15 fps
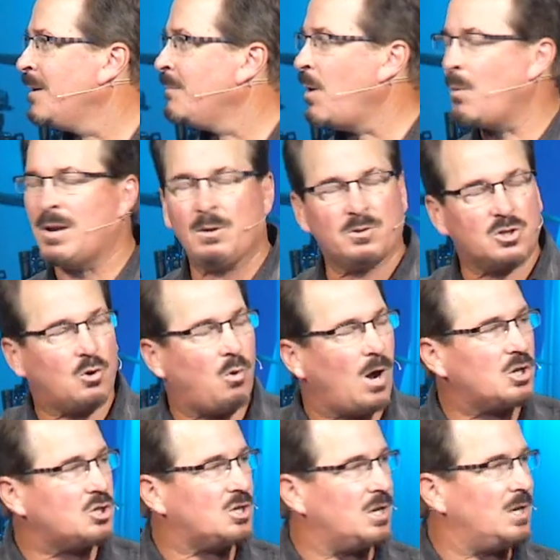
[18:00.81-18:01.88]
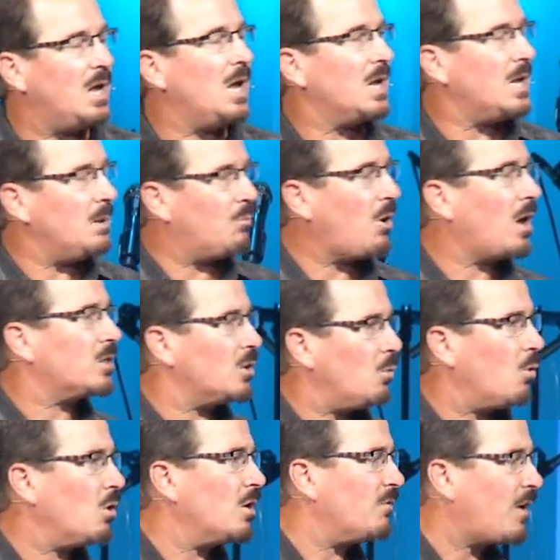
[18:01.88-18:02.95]
But when he was questioned, he brought the
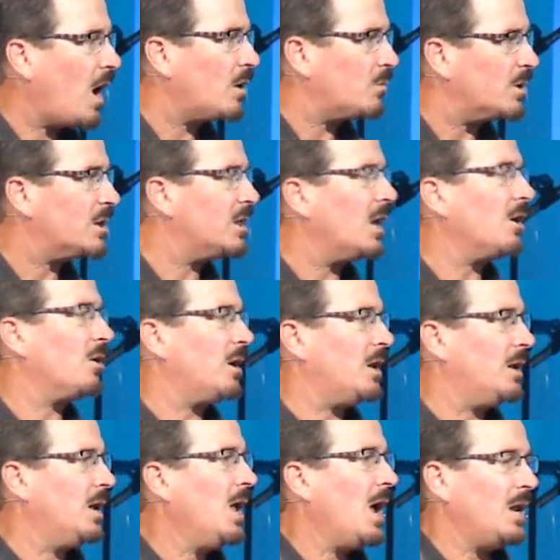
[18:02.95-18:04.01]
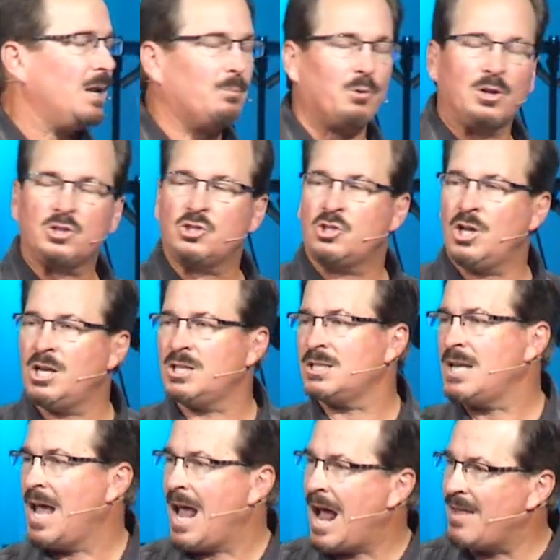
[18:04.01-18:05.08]
word of God with clarity and he preached Jesus,
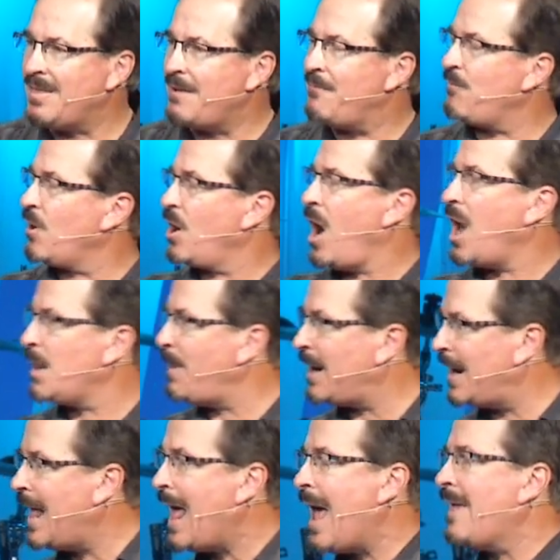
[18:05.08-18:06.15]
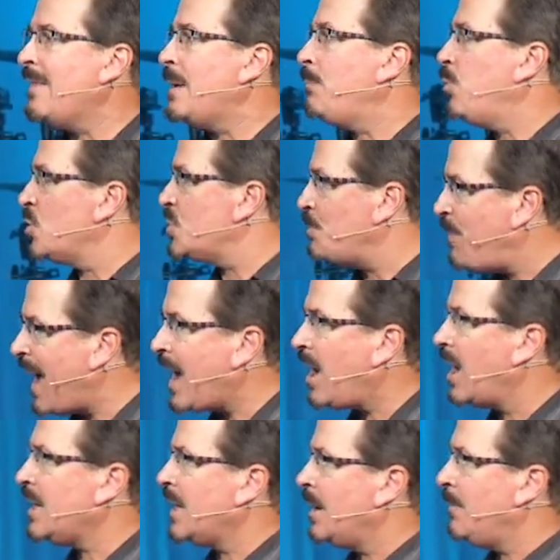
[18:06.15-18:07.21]
and they forgot about it and they pushed back
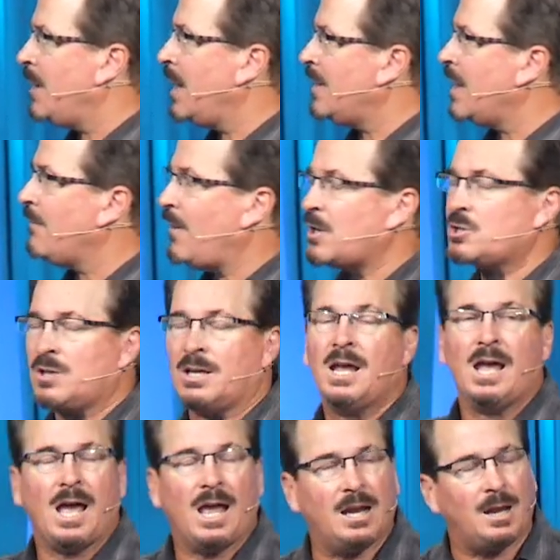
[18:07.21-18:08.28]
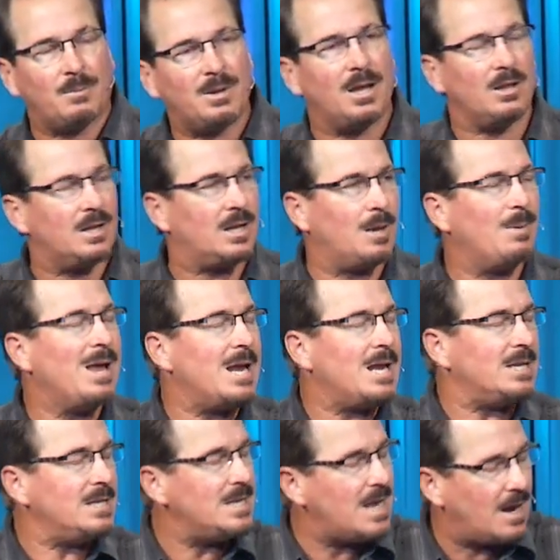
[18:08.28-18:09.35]
on him and they eventually ended up killing him. He
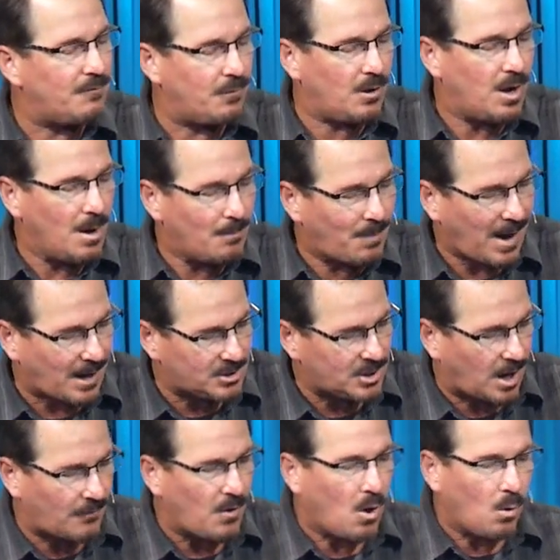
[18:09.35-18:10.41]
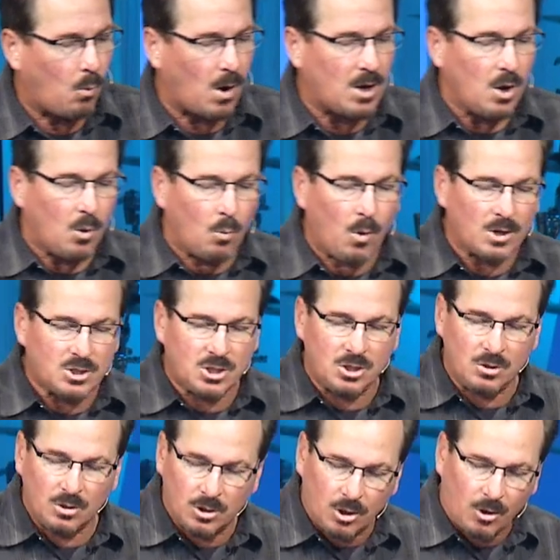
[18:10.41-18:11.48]
never backed off. What, what do
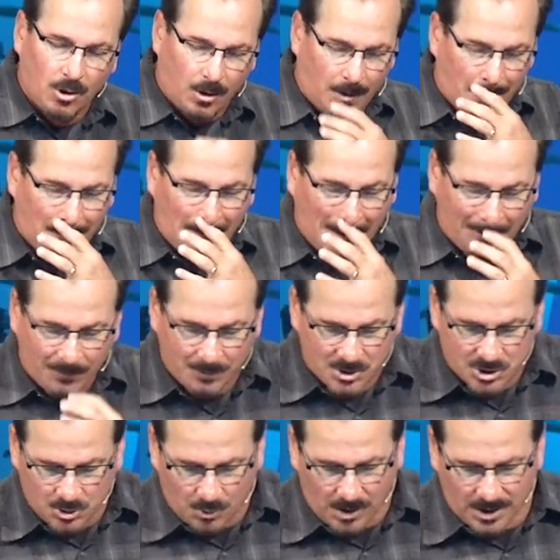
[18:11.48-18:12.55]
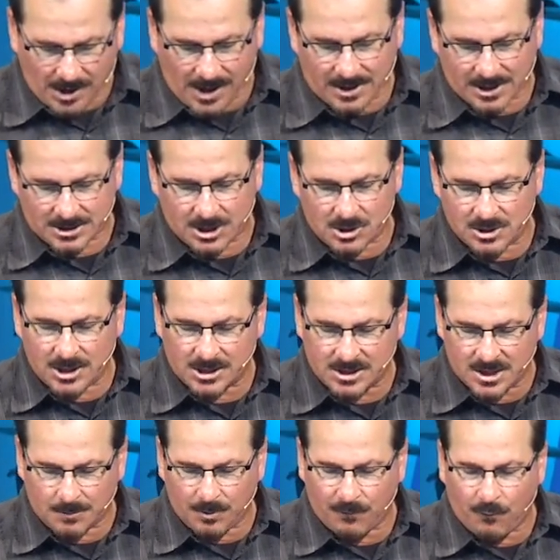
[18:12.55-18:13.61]
you learn from a story like this? Here's lesson
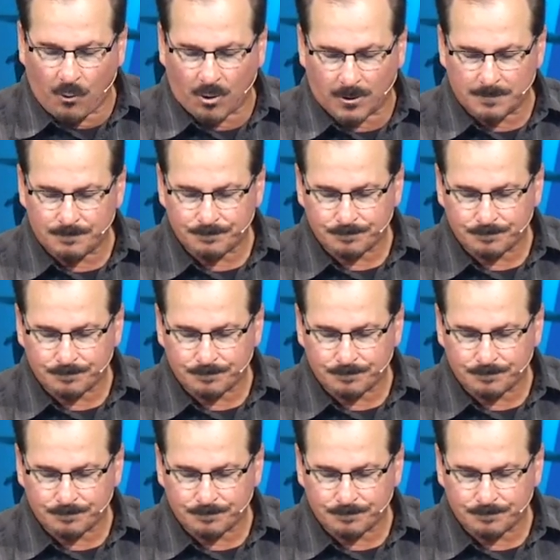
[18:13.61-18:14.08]
number four